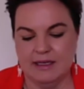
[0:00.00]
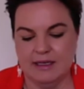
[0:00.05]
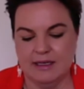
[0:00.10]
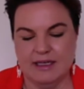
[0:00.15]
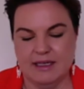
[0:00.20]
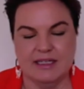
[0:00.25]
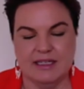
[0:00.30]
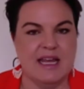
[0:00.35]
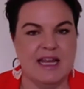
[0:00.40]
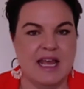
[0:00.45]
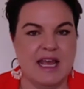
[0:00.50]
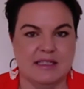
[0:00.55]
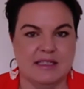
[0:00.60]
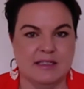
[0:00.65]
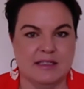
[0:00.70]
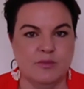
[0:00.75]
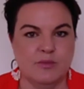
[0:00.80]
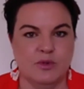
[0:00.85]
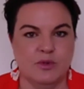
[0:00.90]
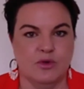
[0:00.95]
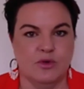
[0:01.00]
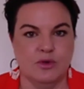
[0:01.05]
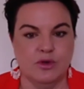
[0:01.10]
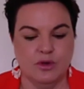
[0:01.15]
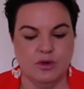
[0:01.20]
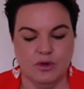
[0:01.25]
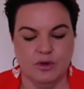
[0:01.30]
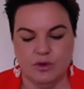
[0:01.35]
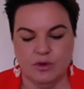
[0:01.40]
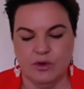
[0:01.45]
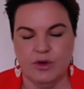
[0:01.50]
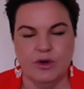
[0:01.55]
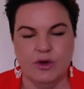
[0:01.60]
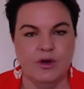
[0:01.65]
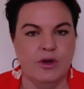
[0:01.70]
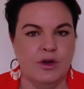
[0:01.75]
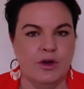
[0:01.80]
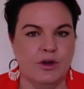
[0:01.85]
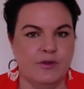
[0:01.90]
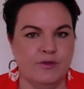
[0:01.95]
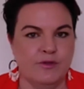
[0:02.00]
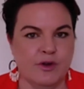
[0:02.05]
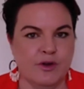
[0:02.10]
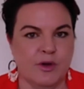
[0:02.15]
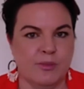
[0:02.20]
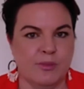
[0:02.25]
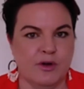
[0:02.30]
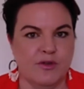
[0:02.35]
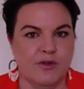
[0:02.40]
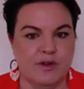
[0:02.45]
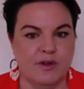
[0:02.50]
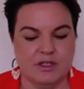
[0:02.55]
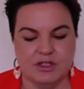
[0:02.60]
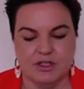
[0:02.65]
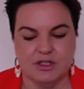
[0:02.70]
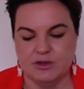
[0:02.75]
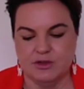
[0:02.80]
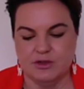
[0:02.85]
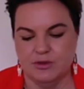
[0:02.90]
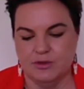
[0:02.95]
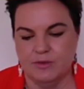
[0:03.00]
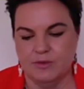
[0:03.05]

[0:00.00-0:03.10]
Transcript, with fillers: a textbook or heard from a professional.